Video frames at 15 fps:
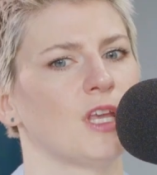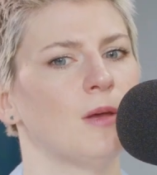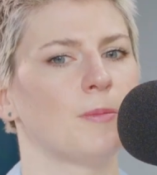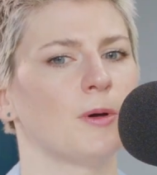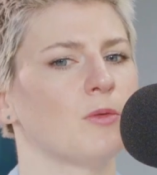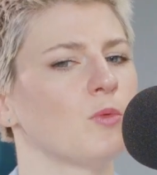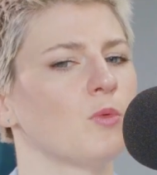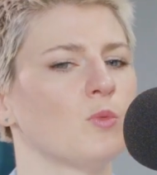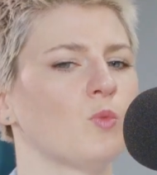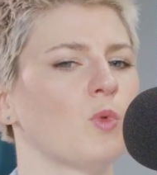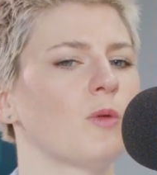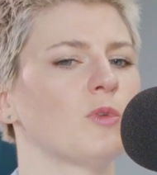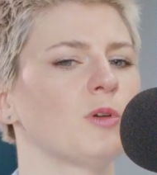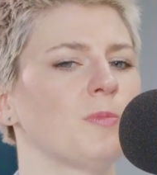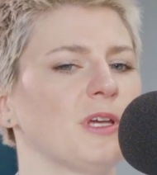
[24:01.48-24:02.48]
But
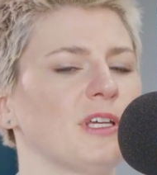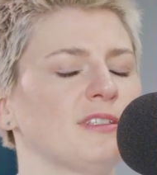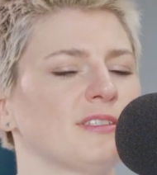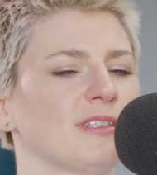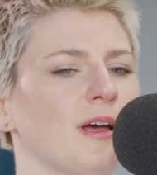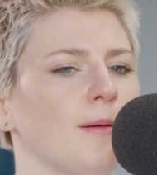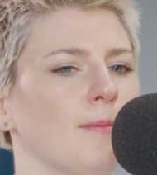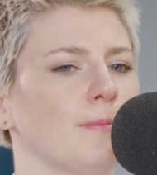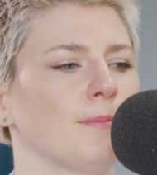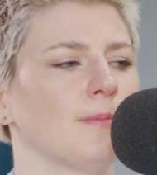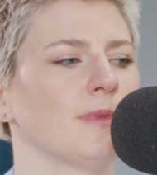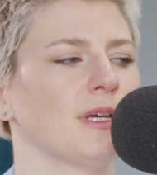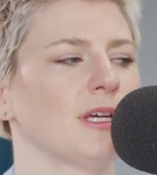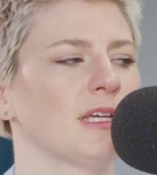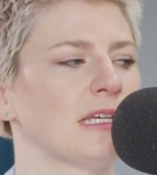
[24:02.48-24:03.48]
what would be
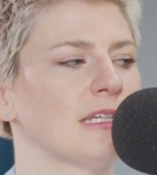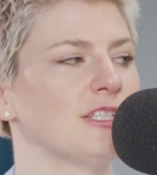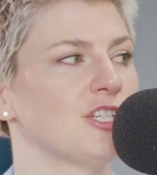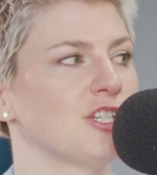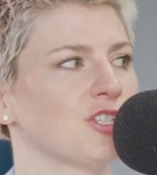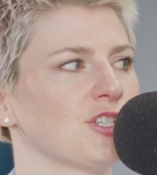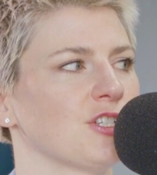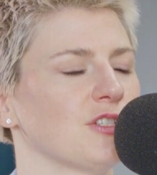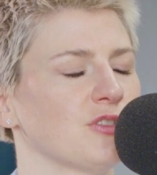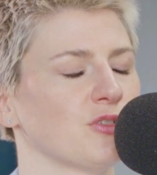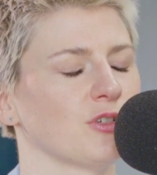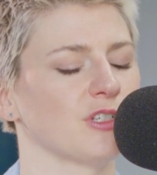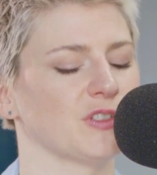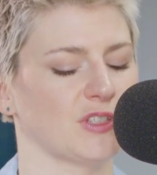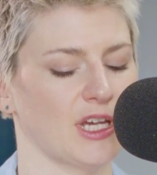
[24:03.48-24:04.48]
some conditions
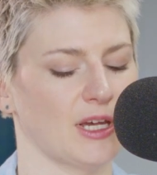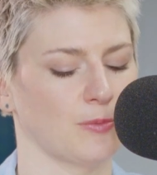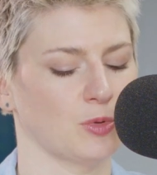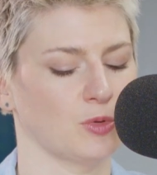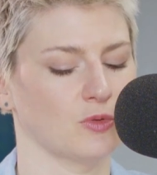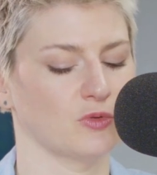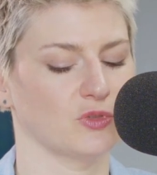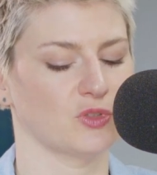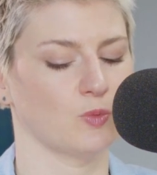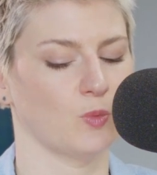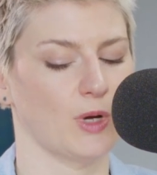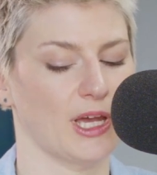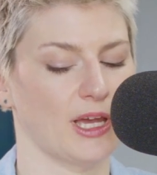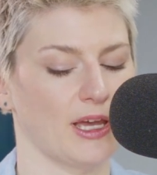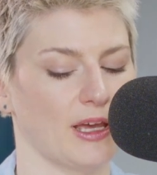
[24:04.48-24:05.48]
or examples
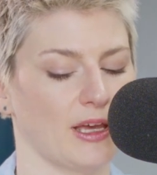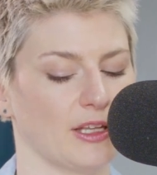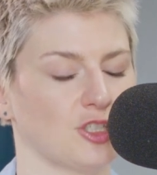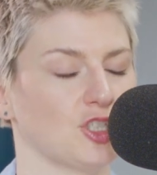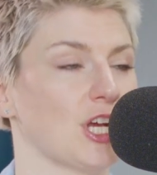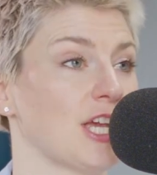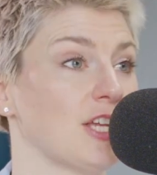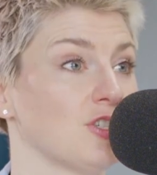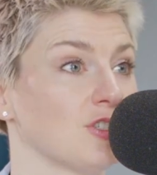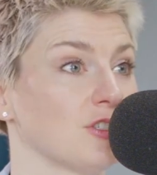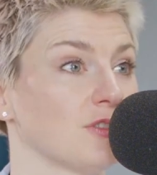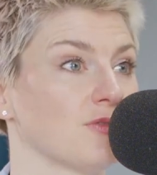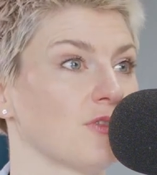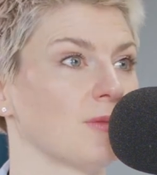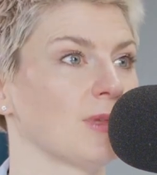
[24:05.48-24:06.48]
where
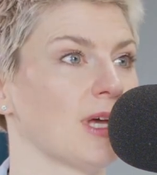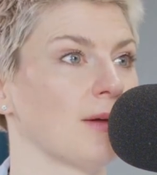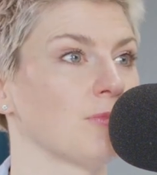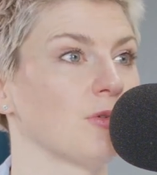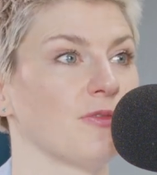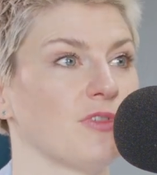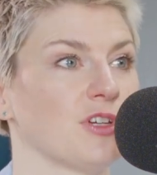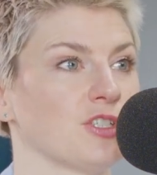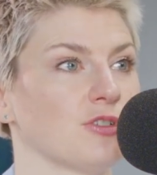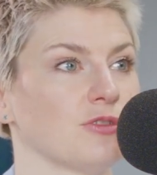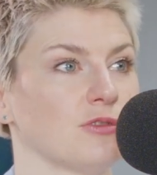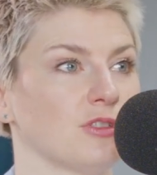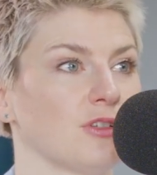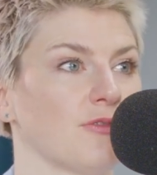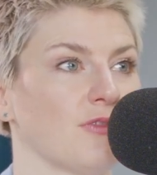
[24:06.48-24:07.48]
changes from that
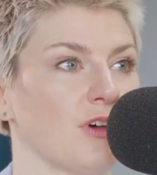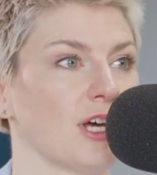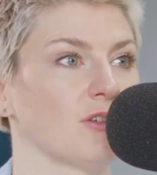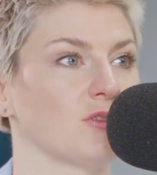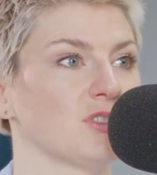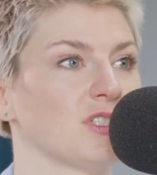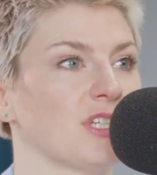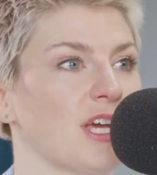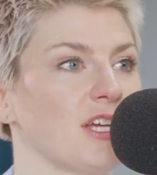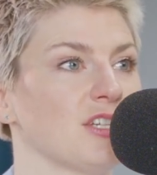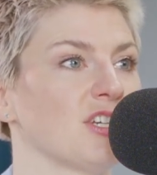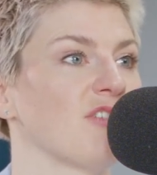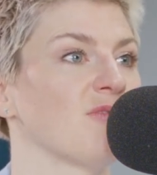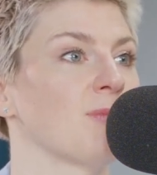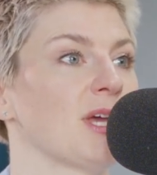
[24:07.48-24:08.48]
provisional to final
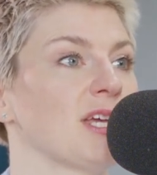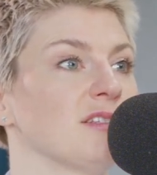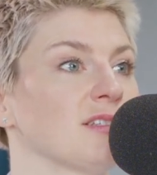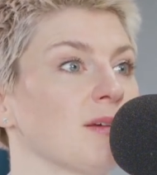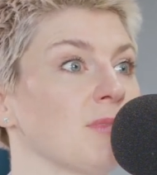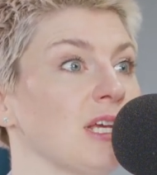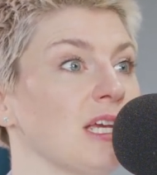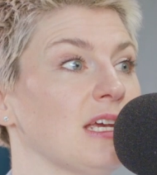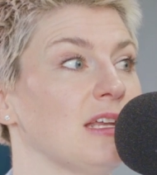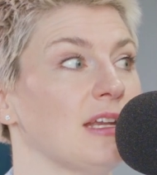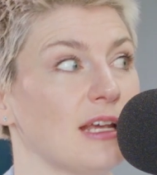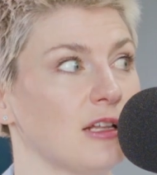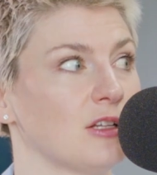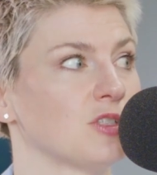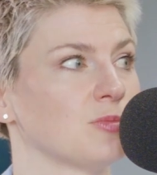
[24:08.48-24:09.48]
stage have made something
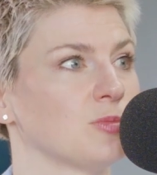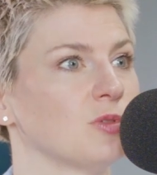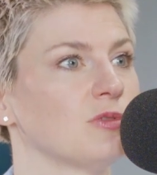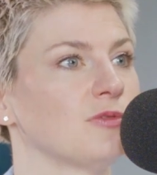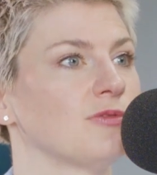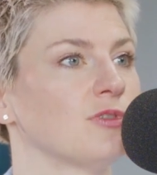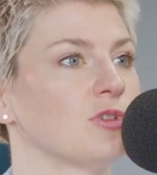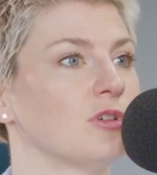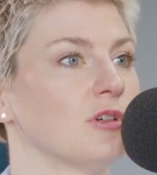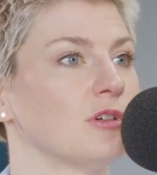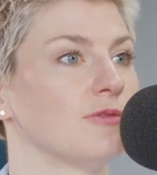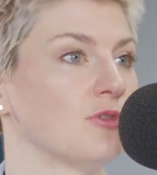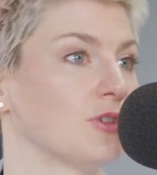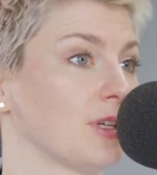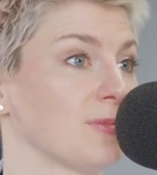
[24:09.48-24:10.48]
ineligible
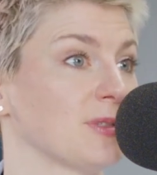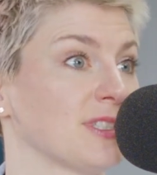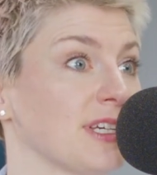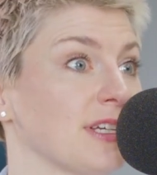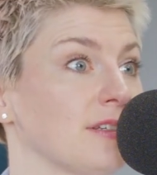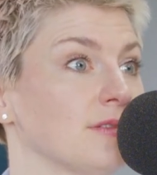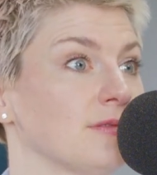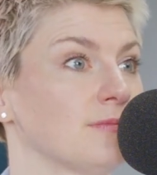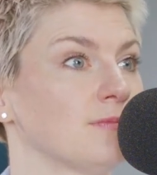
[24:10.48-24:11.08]
for 40%?